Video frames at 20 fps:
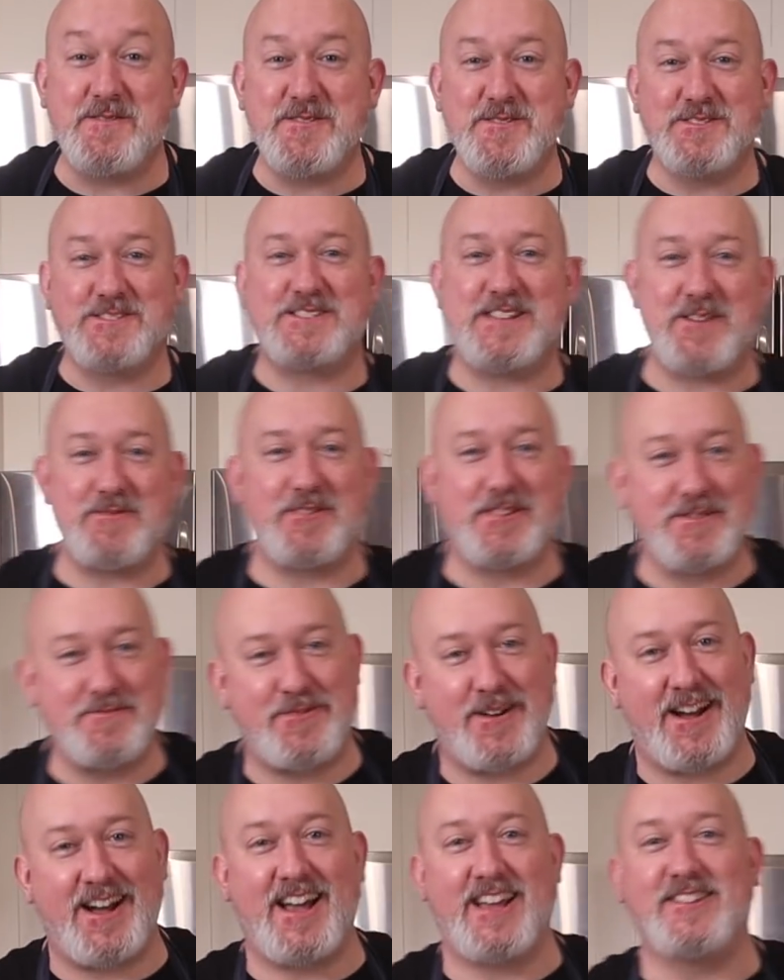to assemble the
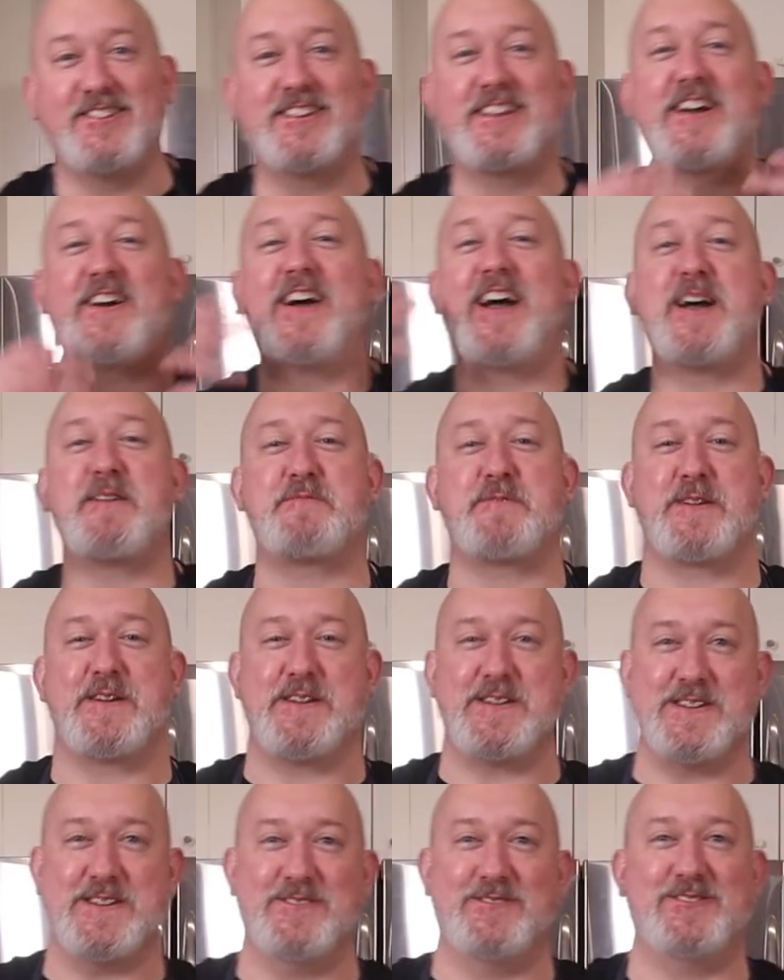pie. Look how happy
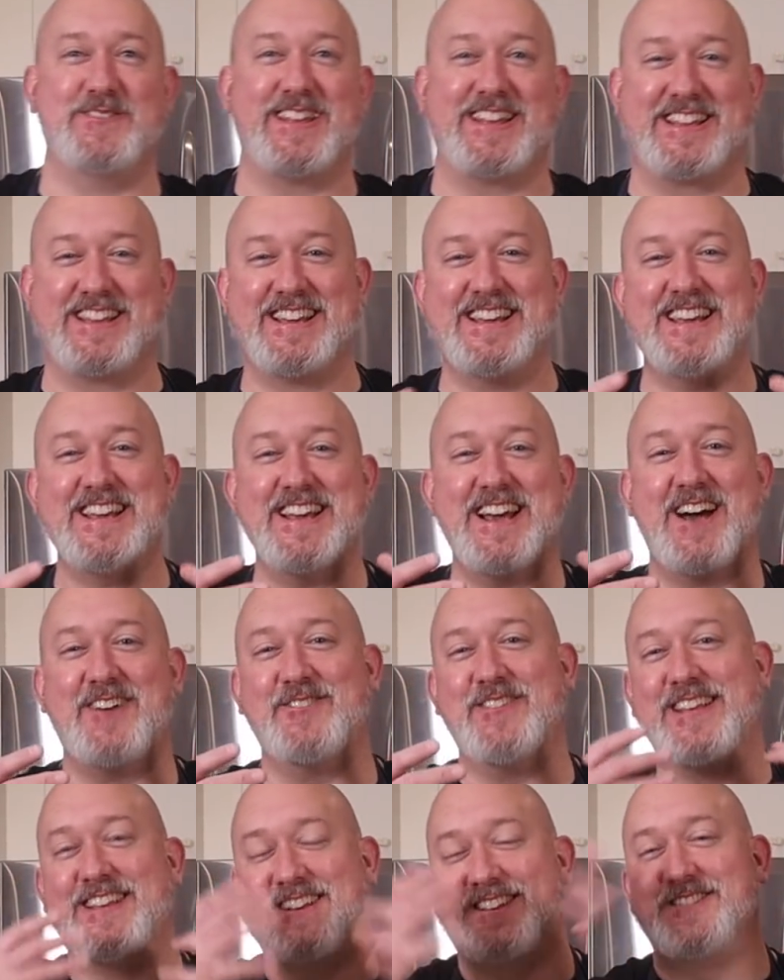I am. I'm
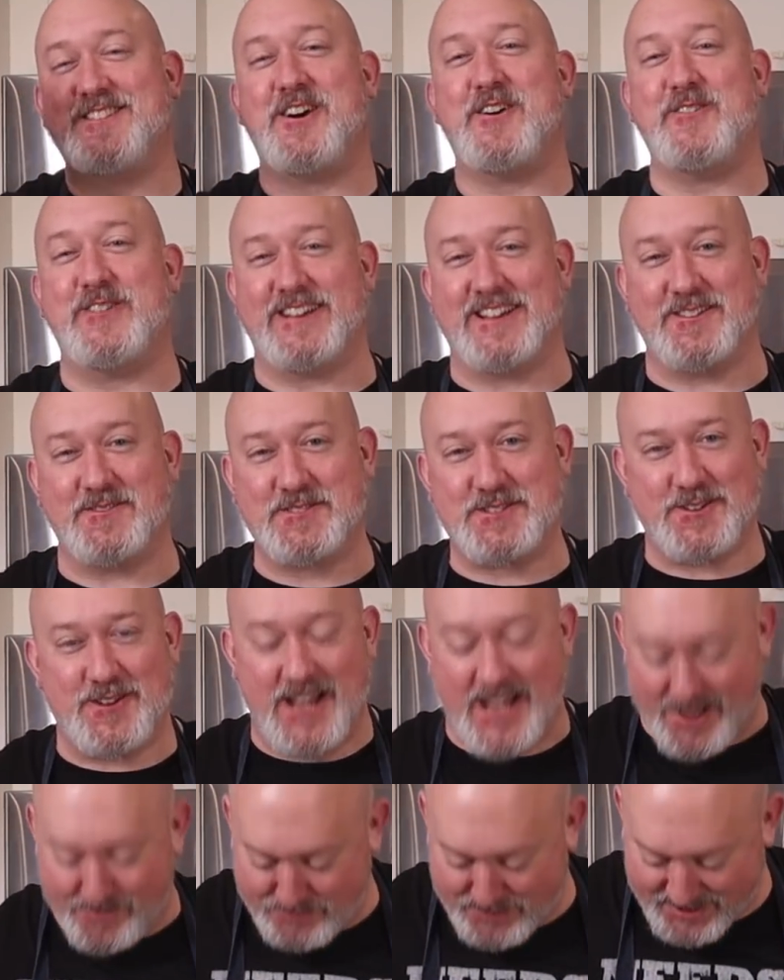like glowing. I'm so
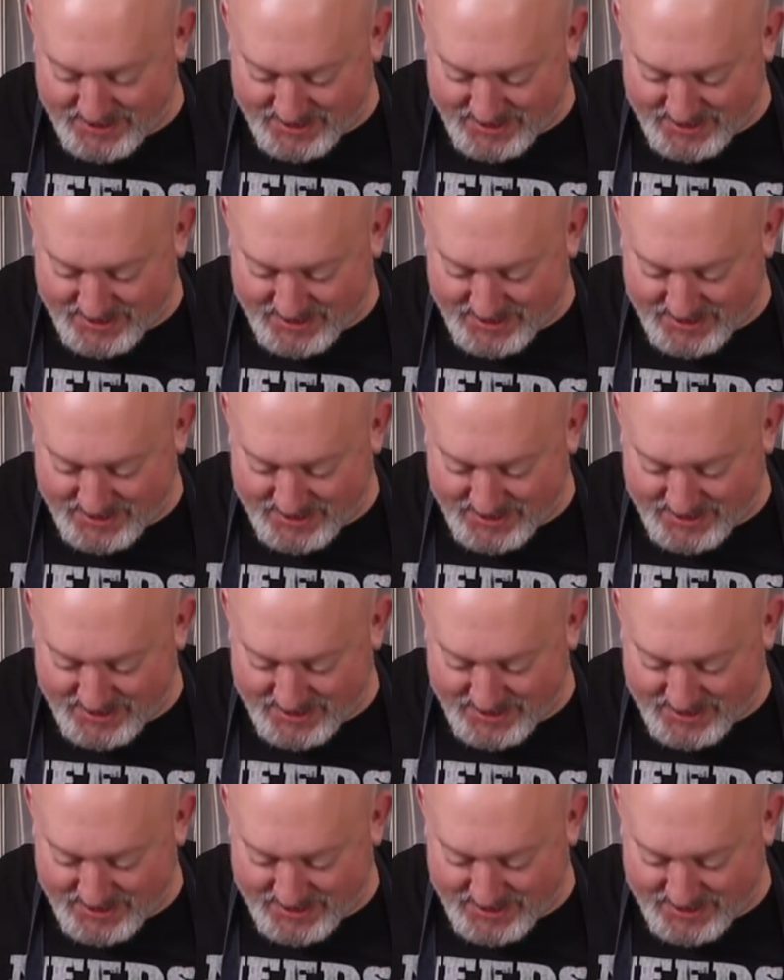happy.